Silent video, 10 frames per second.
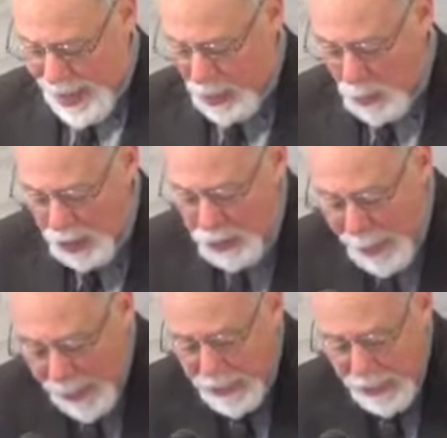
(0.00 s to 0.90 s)
That which
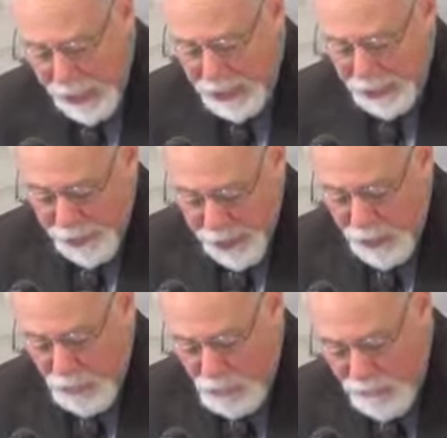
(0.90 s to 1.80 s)
makes us
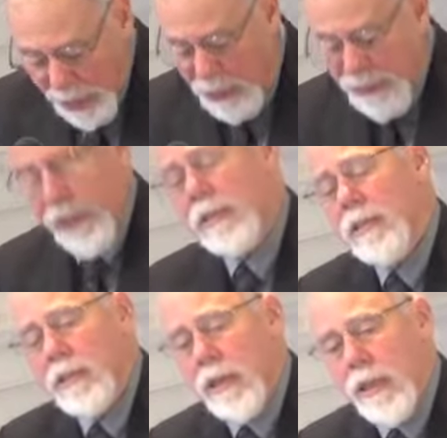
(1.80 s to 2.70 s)
feel relevant